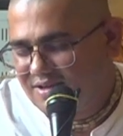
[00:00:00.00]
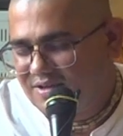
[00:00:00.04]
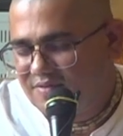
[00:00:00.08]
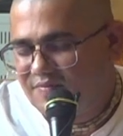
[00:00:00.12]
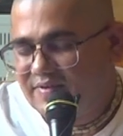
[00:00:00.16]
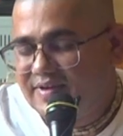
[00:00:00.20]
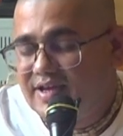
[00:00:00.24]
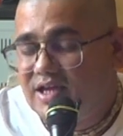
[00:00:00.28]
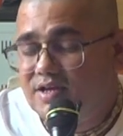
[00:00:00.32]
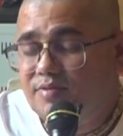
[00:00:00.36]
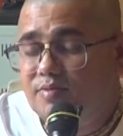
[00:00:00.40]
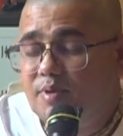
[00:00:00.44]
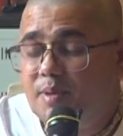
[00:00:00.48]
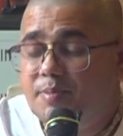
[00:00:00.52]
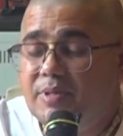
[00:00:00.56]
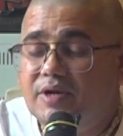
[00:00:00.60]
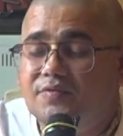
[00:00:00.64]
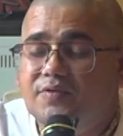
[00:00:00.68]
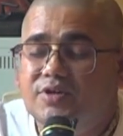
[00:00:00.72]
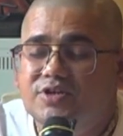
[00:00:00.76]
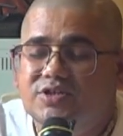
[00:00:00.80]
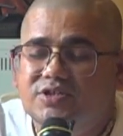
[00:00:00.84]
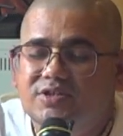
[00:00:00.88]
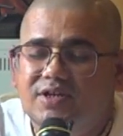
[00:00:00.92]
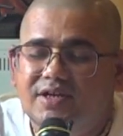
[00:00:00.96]
we can remember
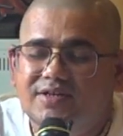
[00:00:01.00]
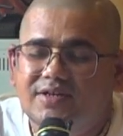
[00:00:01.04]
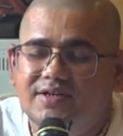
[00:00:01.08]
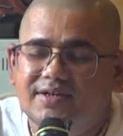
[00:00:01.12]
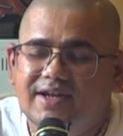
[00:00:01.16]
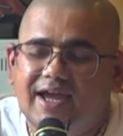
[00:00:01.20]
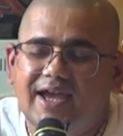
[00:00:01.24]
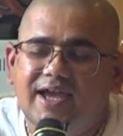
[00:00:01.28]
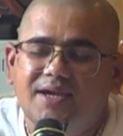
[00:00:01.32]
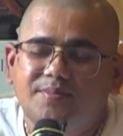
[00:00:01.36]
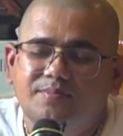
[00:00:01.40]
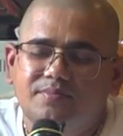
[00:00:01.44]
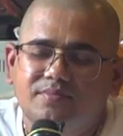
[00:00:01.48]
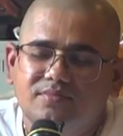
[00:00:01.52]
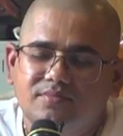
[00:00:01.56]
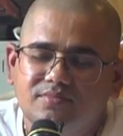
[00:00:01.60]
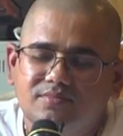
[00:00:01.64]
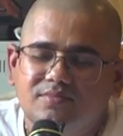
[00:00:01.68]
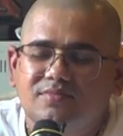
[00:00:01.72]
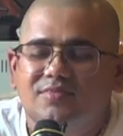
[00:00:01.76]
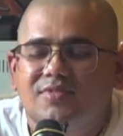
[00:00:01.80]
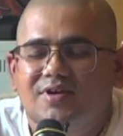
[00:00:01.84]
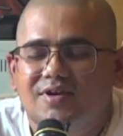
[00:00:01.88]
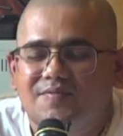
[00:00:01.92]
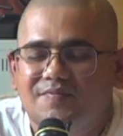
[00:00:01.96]
Krishna at the time
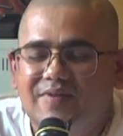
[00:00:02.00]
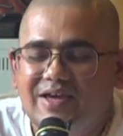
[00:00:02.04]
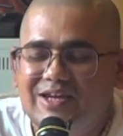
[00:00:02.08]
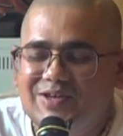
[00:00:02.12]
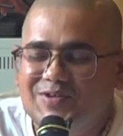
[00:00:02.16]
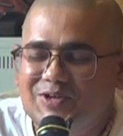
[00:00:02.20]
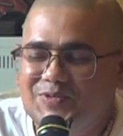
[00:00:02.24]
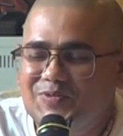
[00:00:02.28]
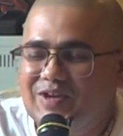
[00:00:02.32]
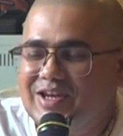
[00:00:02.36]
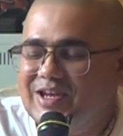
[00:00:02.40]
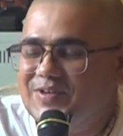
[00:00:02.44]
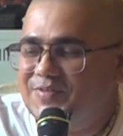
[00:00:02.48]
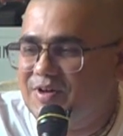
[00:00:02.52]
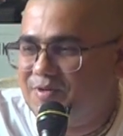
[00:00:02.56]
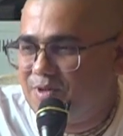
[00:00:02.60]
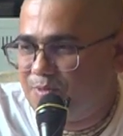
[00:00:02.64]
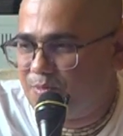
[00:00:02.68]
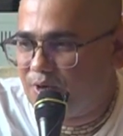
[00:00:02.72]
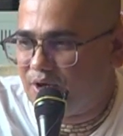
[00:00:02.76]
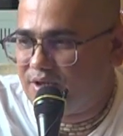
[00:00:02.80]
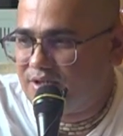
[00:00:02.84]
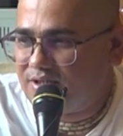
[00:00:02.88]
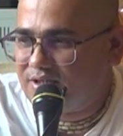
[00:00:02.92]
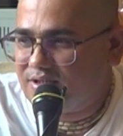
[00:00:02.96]
whenever we leave our
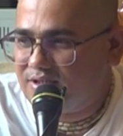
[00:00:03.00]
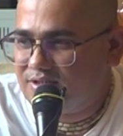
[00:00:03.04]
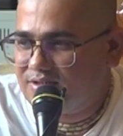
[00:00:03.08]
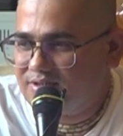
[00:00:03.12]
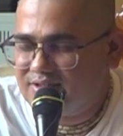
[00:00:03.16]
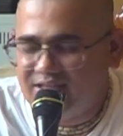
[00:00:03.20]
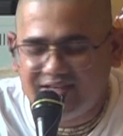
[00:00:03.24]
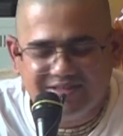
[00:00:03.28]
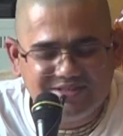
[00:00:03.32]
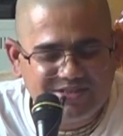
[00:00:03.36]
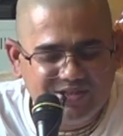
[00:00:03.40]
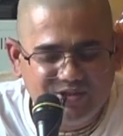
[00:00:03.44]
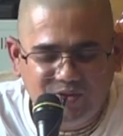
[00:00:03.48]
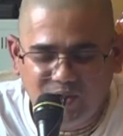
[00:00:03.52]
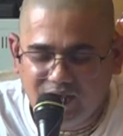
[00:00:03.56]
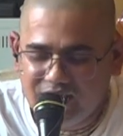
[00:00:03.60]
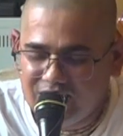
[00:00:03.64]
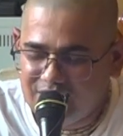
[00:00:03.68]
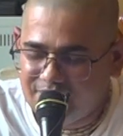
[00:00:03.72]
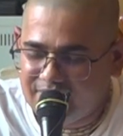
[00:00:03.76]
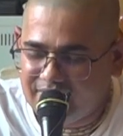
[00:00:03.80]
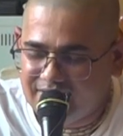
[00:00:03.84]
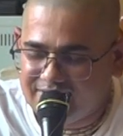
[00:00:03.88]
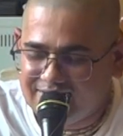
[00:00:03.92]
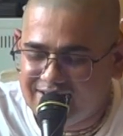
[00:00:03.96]
body. That's the
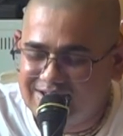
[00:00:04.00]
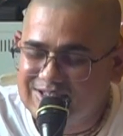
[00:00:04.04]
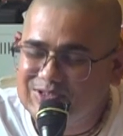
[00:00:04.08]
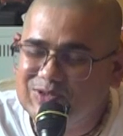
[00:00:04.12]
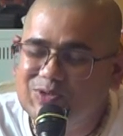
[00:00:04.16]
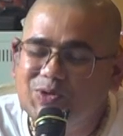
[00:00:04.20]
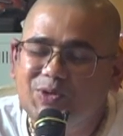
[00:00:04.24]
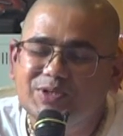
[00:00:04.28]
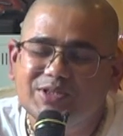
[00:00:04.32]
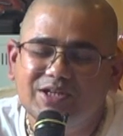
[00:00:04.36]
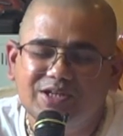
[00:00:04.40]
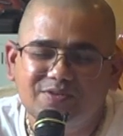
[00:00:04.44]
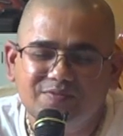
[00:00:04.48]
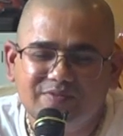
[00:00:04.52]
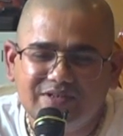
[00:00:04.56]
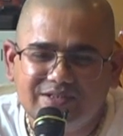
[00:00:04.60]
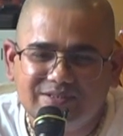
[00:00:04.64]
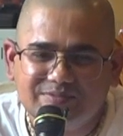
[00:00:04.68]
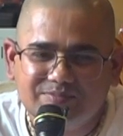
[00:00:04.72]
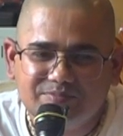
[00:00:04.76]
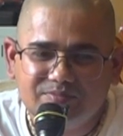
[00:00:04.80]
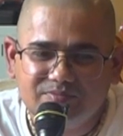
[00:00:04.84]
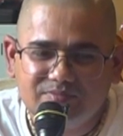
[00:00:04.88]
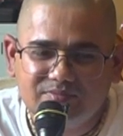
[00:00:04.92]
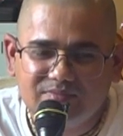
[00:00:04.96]
only way. There is no other way.
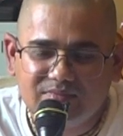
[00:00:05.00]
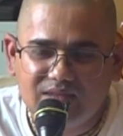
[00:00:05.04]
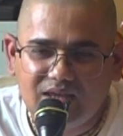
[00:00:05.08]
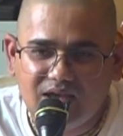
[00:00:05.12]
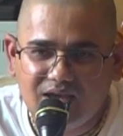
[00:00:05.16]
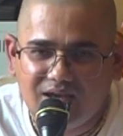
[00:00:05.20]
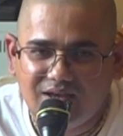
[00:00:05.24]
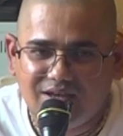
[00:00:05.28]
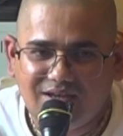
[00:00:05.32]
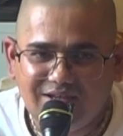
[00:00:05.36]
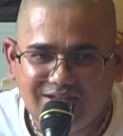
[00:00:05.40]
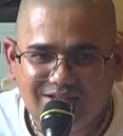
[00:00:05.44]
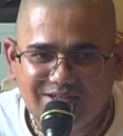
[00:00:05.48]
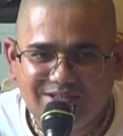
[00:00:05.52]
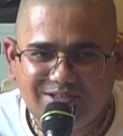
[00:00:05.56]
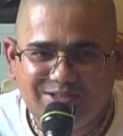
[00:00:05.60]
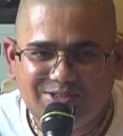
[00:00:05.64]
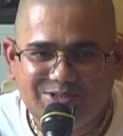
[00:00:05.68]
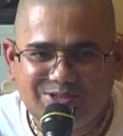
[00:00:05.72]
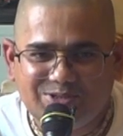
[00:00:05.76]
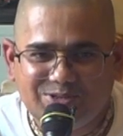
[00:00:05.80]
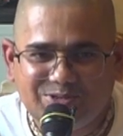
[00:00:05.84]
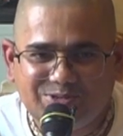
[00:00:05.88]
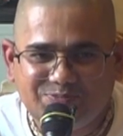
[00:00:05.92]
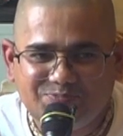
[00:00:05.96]

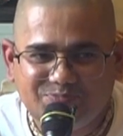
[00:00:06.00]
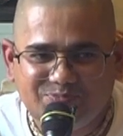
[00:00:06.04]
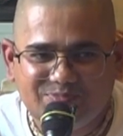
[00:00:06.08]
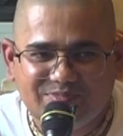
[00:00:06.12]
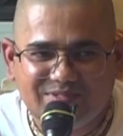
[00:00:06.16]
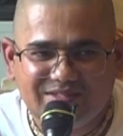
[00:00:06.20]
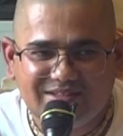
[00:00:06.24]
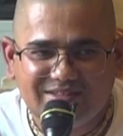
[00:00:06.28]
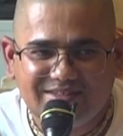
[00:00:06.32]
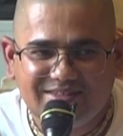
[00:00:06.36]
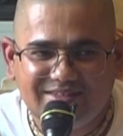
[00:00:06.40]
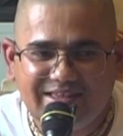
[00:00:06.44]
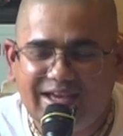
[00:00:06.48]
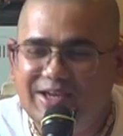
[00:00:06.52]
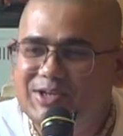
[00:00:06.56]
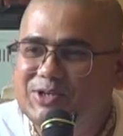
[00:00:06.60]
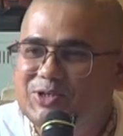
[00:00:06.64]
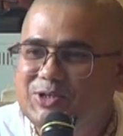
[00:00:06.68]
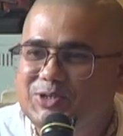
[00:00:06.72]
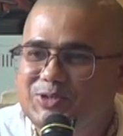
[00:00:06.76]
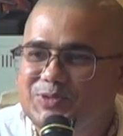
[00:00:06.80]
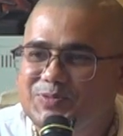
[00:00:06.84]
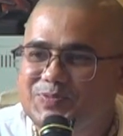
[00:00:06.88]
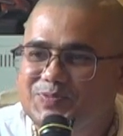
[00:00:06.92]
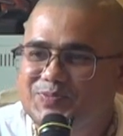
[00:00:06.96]
So,
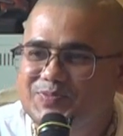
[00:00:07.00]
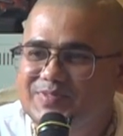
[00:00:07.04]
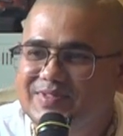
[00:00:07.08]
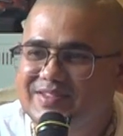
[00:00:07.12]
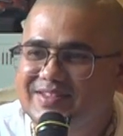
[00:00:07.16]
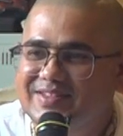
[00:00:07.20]
thank you.